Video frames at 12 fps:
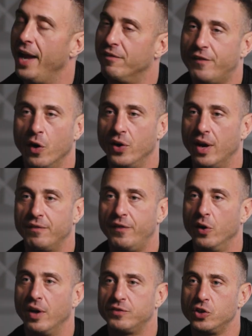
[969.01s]
Hey, fair enough.
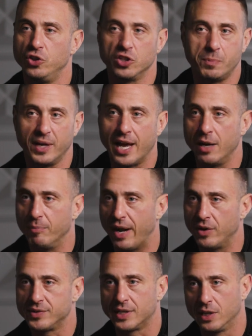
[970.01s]
So you've just been kind of
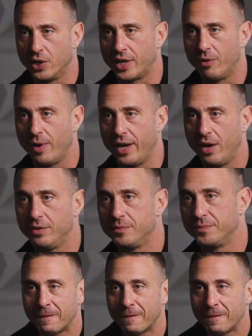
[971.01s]
browsing and looking right now?